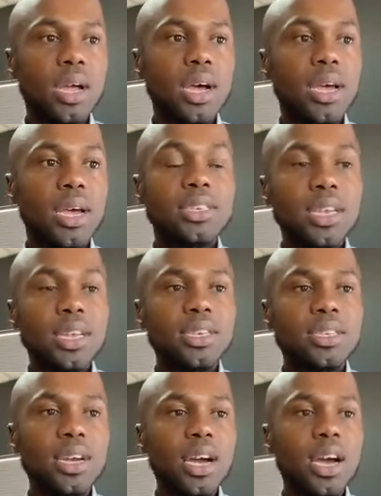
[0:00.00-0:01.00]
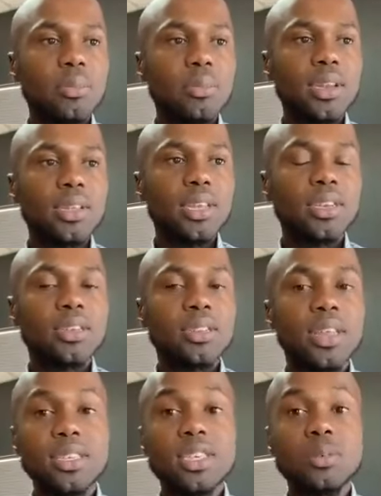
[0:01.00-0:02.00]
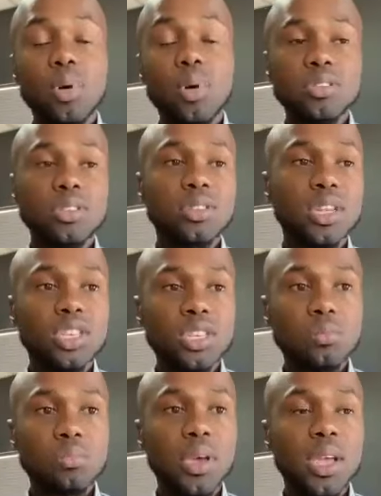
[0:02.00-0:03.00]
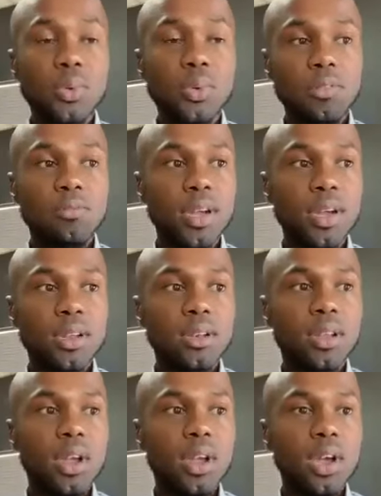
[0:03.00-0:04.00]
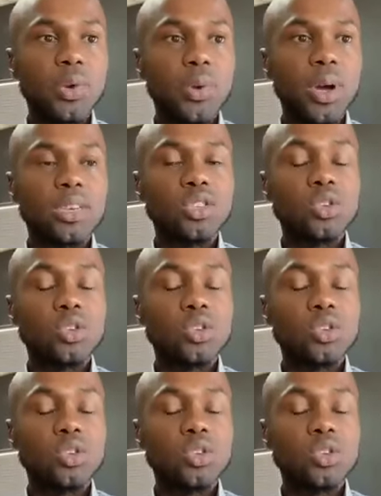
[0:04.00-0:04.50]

at any time and get that deposit that she paid refunded, right?